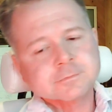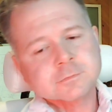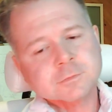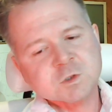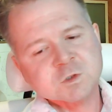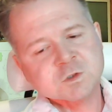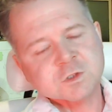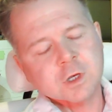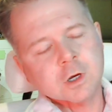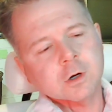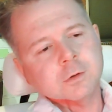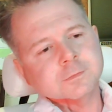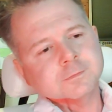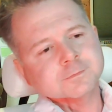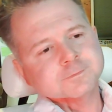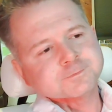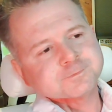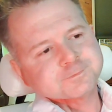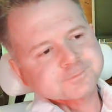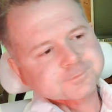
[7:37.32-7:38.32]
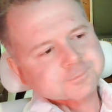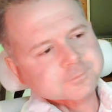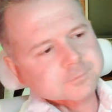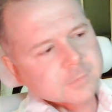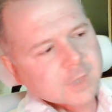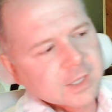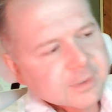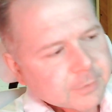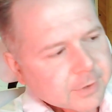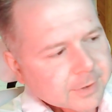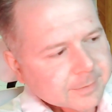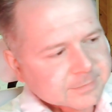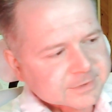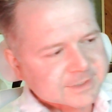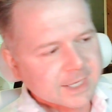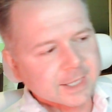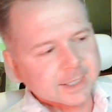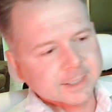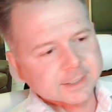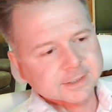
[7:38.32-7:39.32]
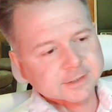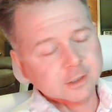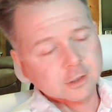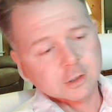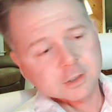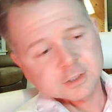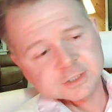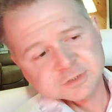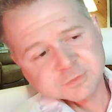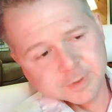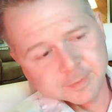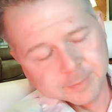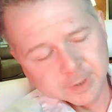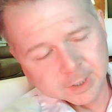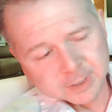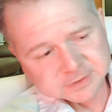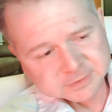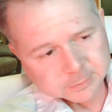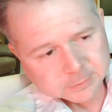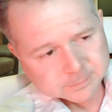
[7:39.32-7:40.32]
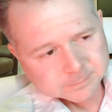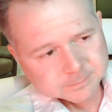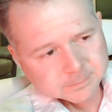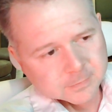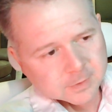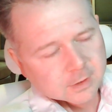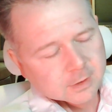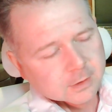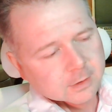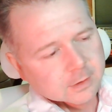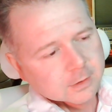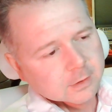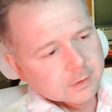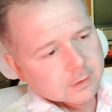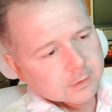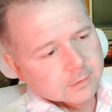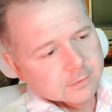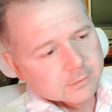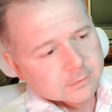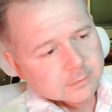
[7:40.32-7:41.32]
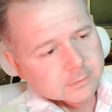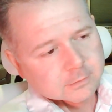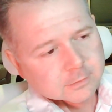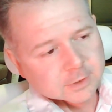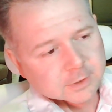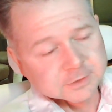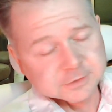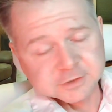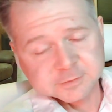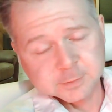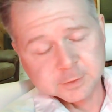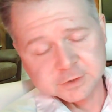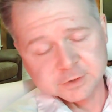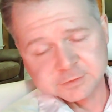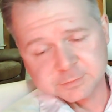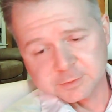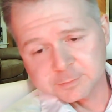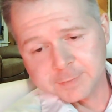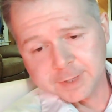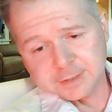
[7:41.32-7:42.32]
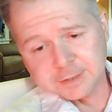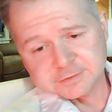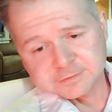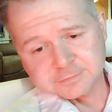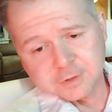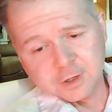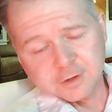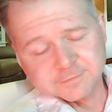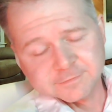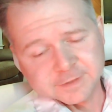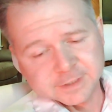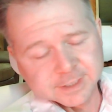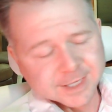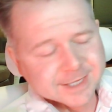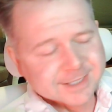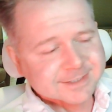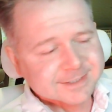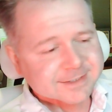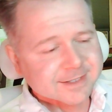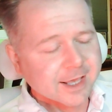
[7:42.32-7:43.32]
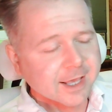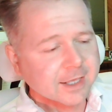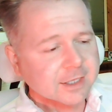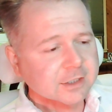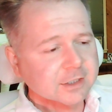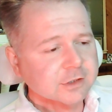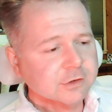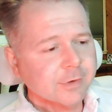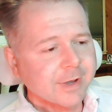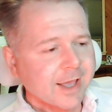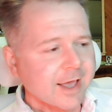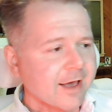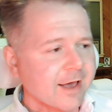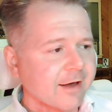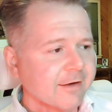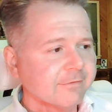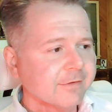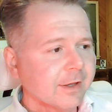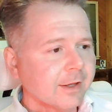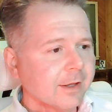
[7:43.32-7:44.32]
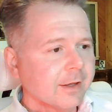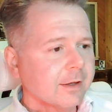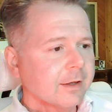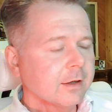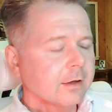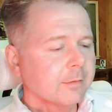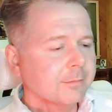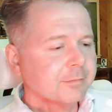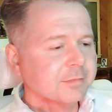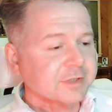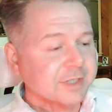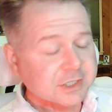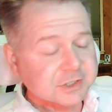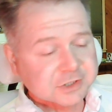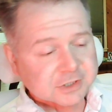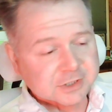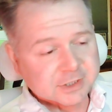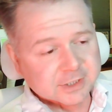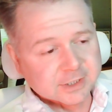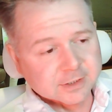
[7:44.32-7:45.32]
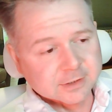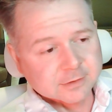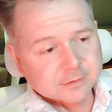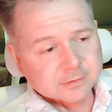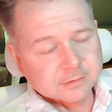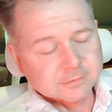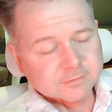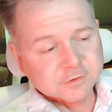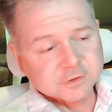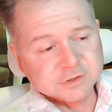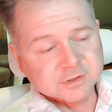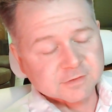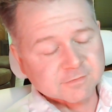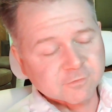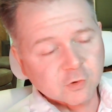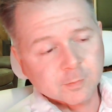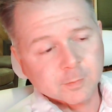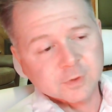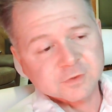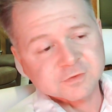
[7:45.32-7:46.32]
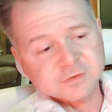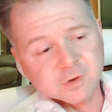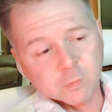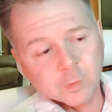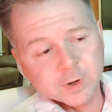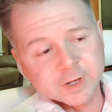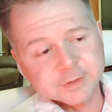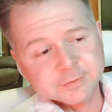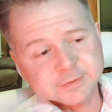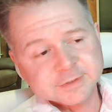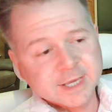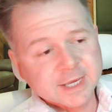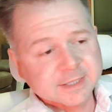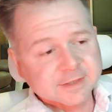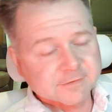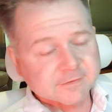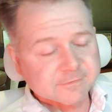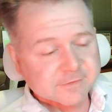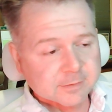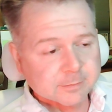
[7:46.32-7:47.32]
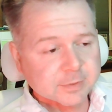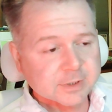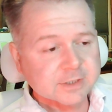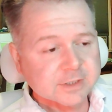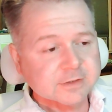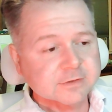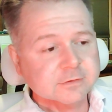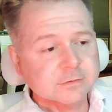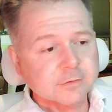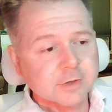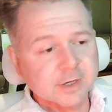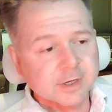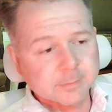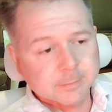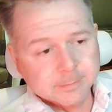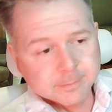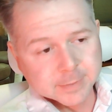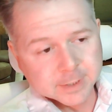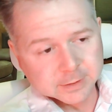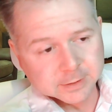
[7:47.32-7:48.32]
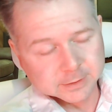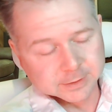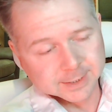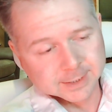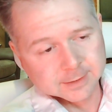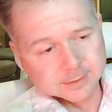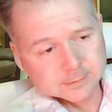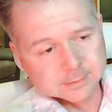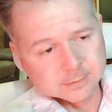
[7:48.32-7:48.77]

So, I think what I'm saying, in the longest way possible, interspersed with bouts of coughing, is that you have potentially, first and foremost, a way to attack the VP's credibility,